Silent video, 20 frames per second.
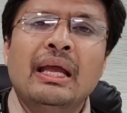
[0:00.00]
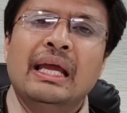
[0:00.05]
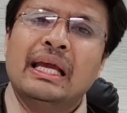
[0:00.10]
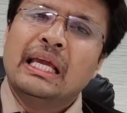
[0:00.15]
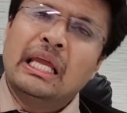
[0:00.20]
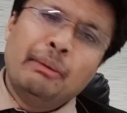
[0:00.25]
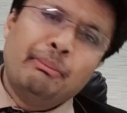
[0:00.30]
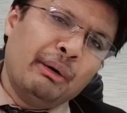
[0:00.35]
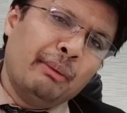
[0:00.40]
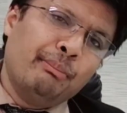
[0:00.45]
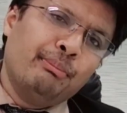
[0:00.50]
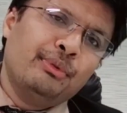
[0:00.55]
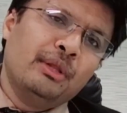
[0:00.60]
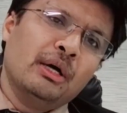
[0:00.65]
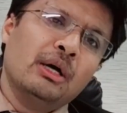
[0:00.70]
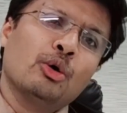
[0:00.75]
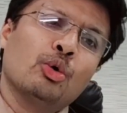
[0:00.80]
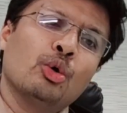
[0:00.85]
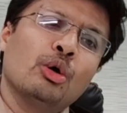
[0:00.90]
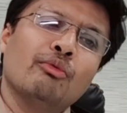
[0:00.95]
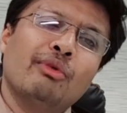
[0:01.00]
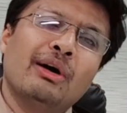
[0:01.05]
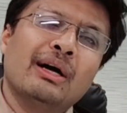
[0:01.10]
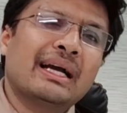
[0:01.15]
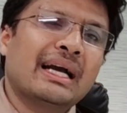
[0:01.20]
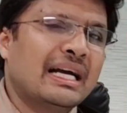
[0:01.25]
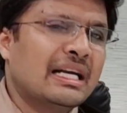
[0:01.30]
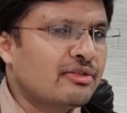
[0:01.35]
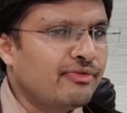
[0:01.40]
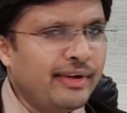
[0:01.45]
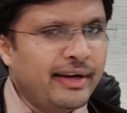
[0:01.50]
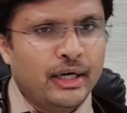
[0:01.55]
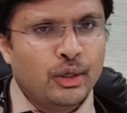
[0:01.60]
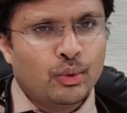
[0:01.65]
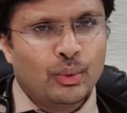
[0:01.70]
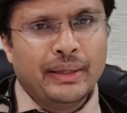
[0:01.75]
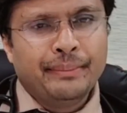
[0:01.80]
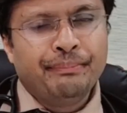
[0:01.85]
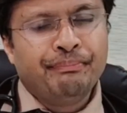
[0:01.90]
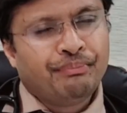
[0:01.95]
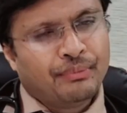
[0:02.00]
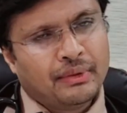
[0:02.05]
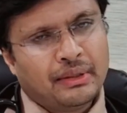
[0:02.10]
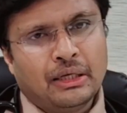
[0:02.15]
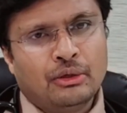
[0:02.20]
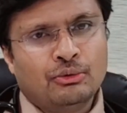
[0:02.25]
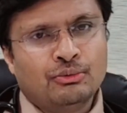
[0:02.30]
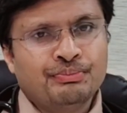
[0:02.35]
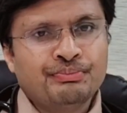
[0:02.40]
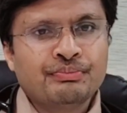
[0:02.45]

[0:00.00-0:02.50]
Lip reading: keep up the good work as we are doing now.